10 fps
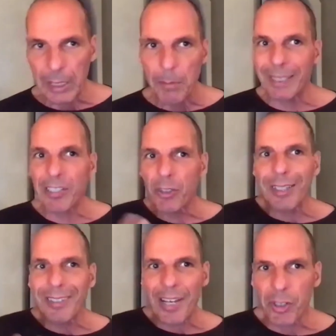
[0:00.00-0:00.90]
But it's not
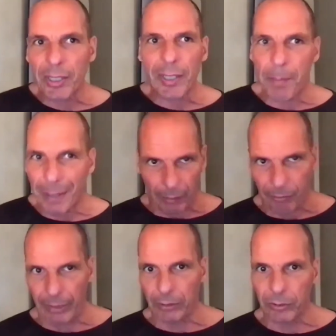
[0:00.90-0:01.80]
essentially the
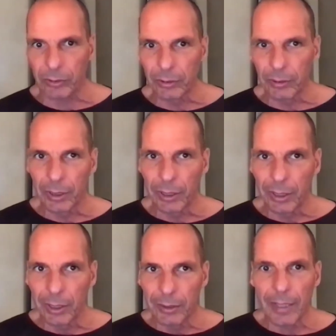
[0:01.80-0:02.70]
battlefield.
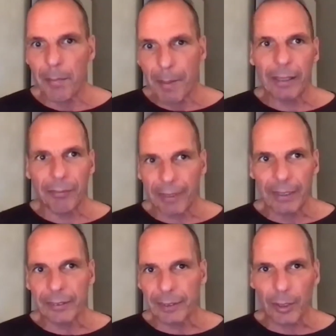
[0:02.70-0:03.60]
In the
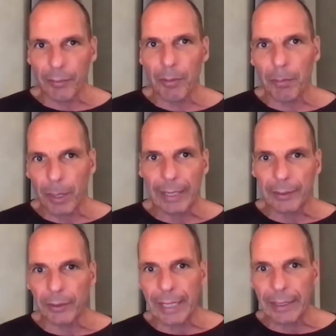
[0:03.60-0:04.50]
battlefield, if you're polite,
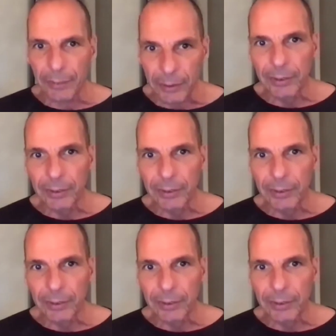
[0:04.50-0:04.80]
you're dead.